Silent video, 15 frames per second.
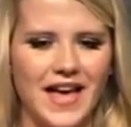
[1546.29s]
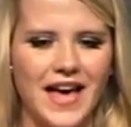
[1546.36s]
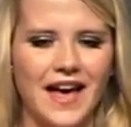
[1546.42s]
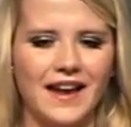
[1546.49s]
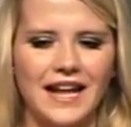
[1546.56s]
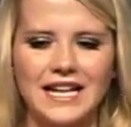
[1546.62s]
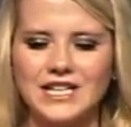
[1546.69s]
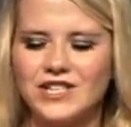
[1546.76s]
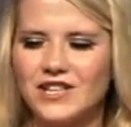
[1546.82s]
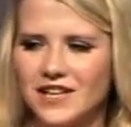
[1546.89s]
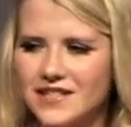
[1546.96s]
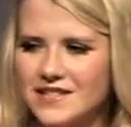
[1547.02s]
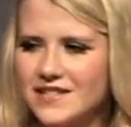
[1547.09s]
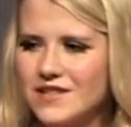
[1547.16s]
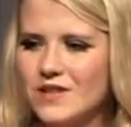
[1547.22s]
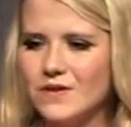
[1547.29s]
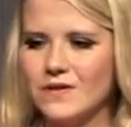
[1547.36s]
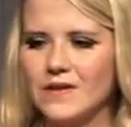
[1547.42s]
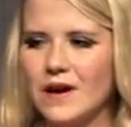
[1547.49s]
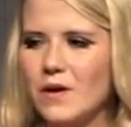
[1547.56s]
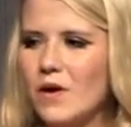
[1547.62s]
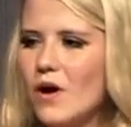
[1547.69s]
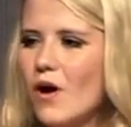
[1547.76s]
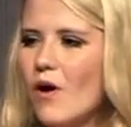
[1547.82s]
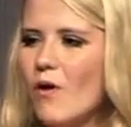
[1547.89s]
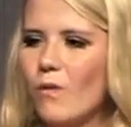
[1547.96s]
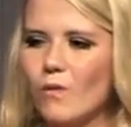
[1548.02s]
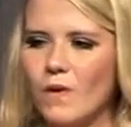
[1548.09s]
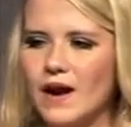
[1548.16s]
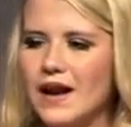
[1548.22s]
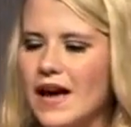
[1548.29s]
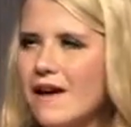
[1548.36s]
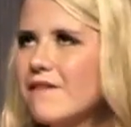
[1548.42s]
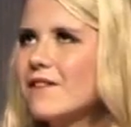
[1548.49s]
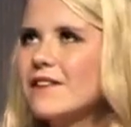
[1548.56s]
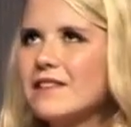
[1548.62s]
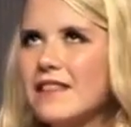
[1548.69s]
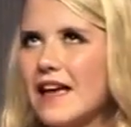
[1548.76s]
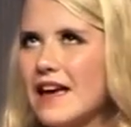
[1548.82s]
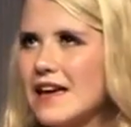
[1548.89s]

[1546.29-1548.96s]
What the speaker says: And I just knew that whatever lay